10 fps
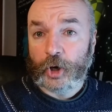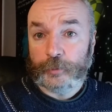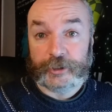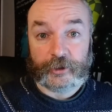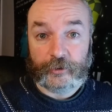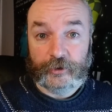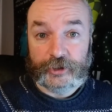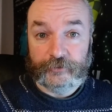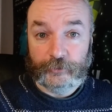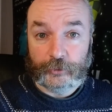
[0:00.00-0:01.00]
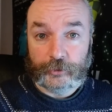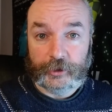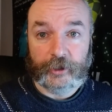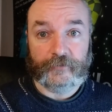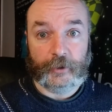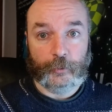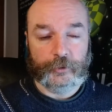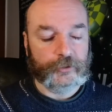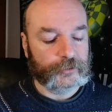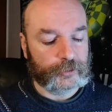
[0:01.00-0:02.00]
Object 34 of our
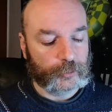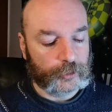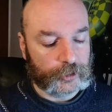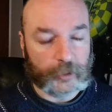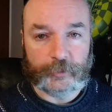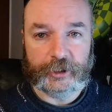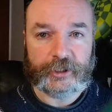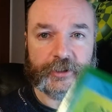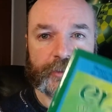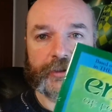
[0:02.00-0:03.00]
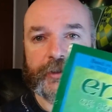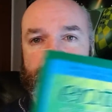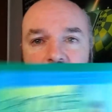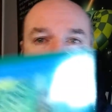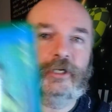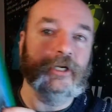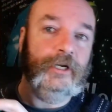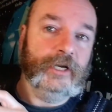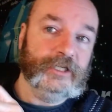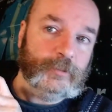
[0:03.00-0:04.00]
101 objects. This is
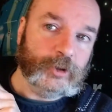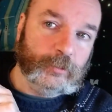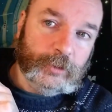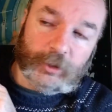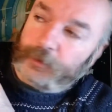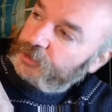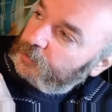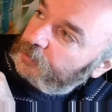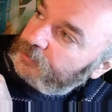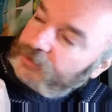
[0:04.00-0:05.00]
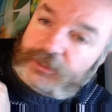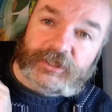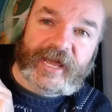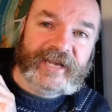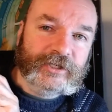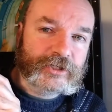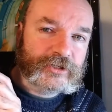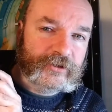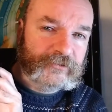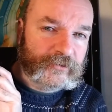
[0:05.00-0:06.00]
a typical MERP supplement. This is
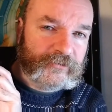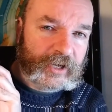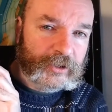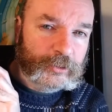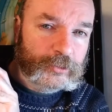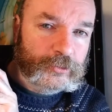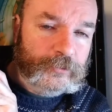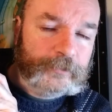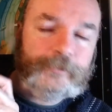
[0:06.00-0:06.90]
Ents of Fangorn.